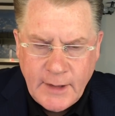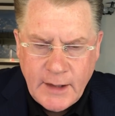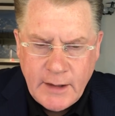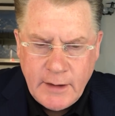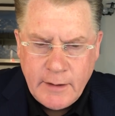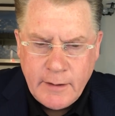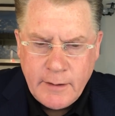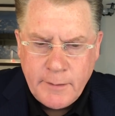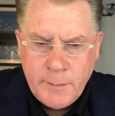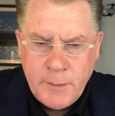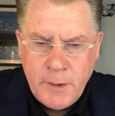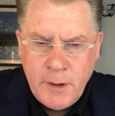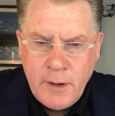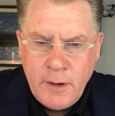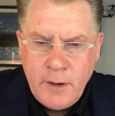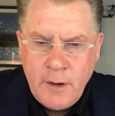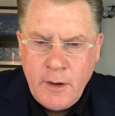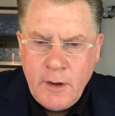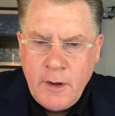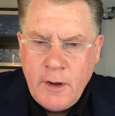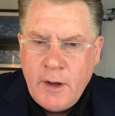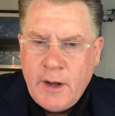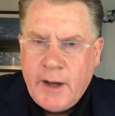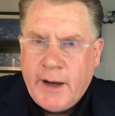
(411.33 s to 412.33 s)

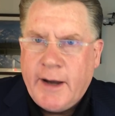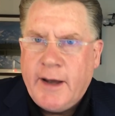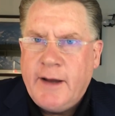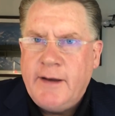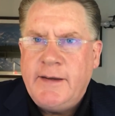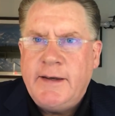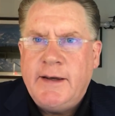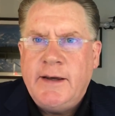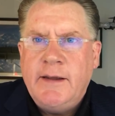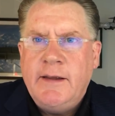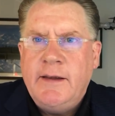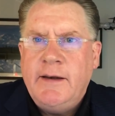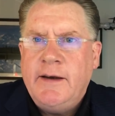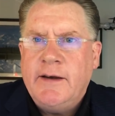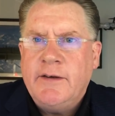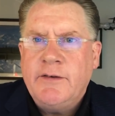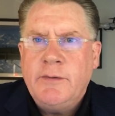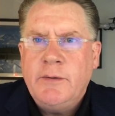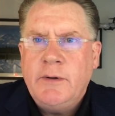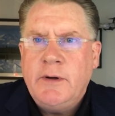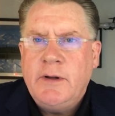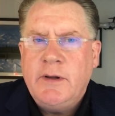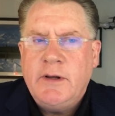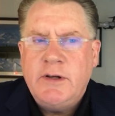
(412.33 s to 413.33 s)
I gotta tell you, the
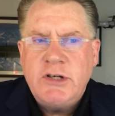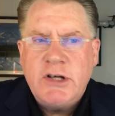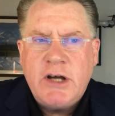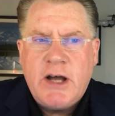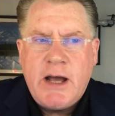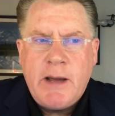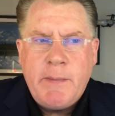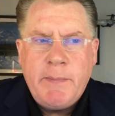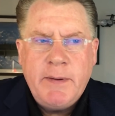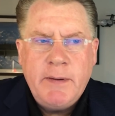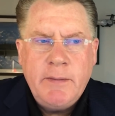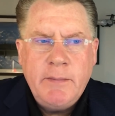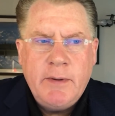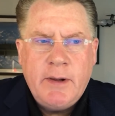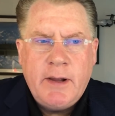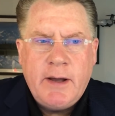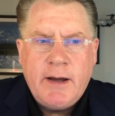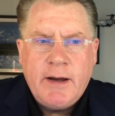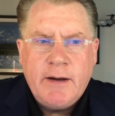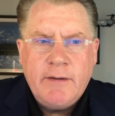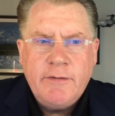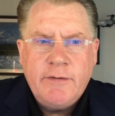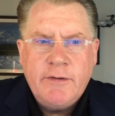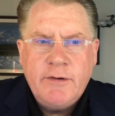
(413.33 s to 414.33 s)
next one on the chopping
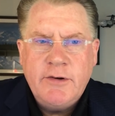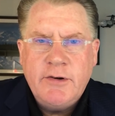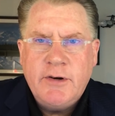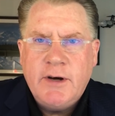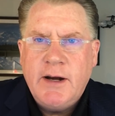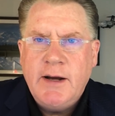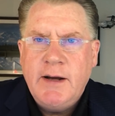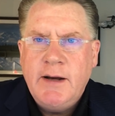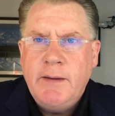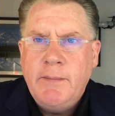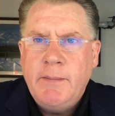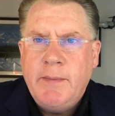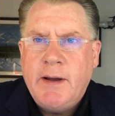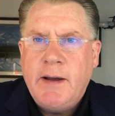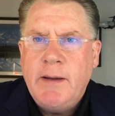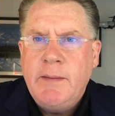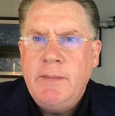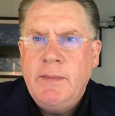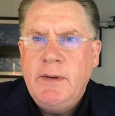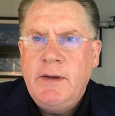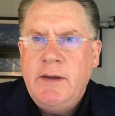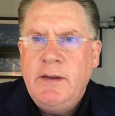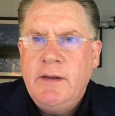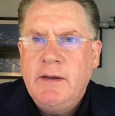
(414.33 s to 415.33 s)
block for trading
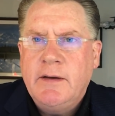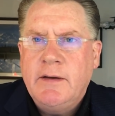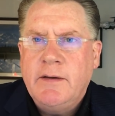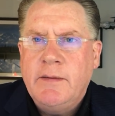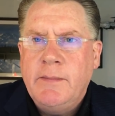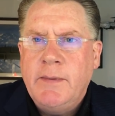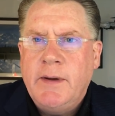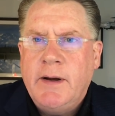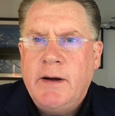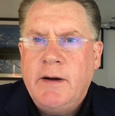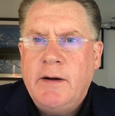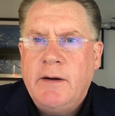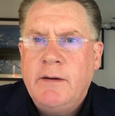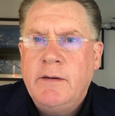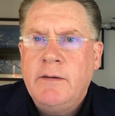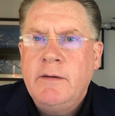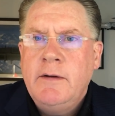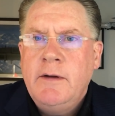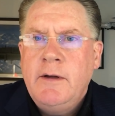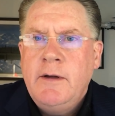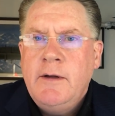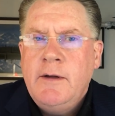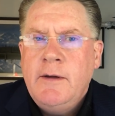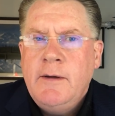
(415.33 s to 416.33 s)
might be the Camaro,
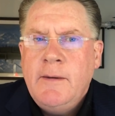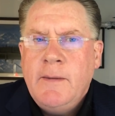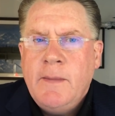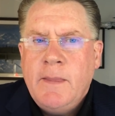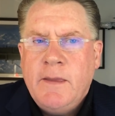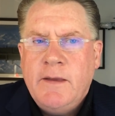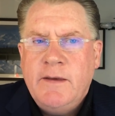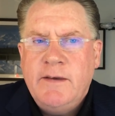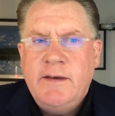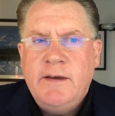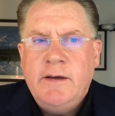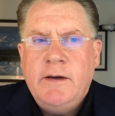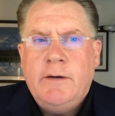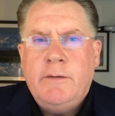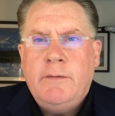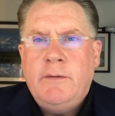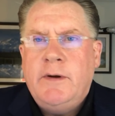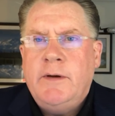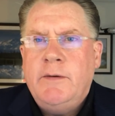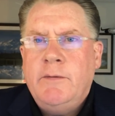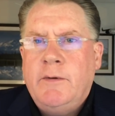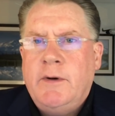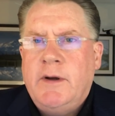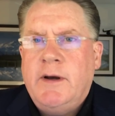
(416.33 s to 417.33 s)
the
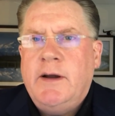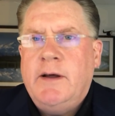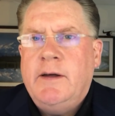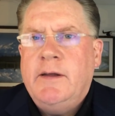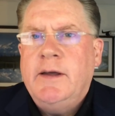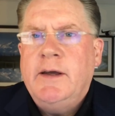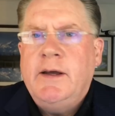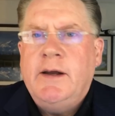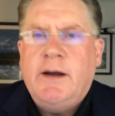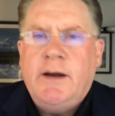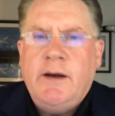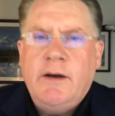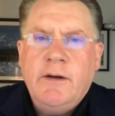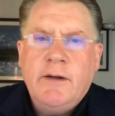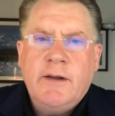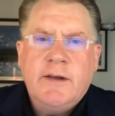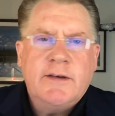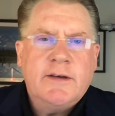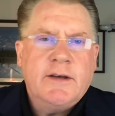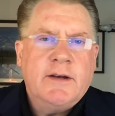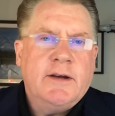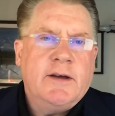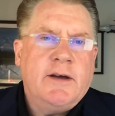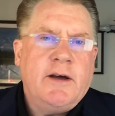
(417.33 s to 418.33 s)
ZL1 1LE, and I know
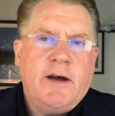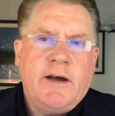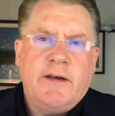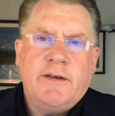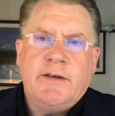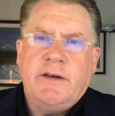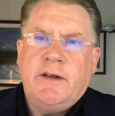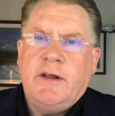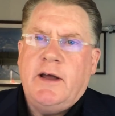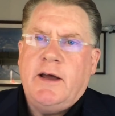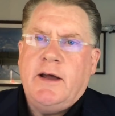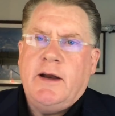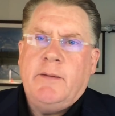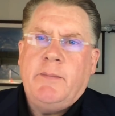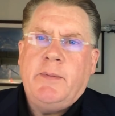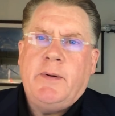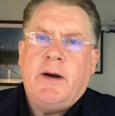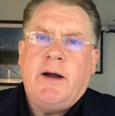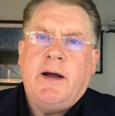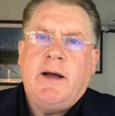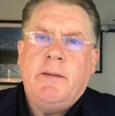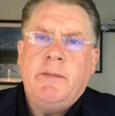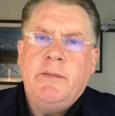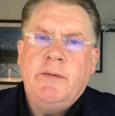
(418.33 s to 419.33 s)
that's gonna cause a lot of
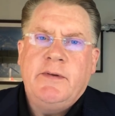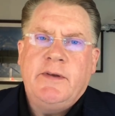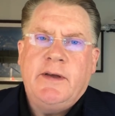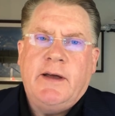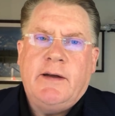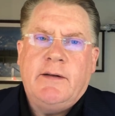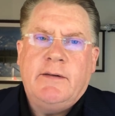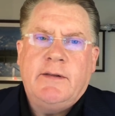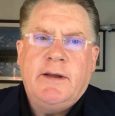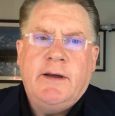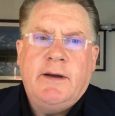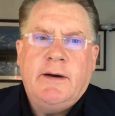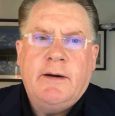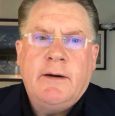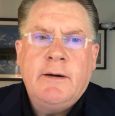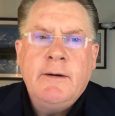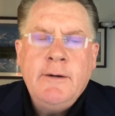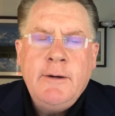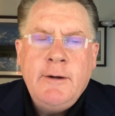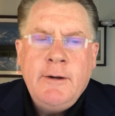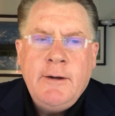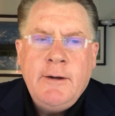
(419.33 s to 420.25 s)
problems out there.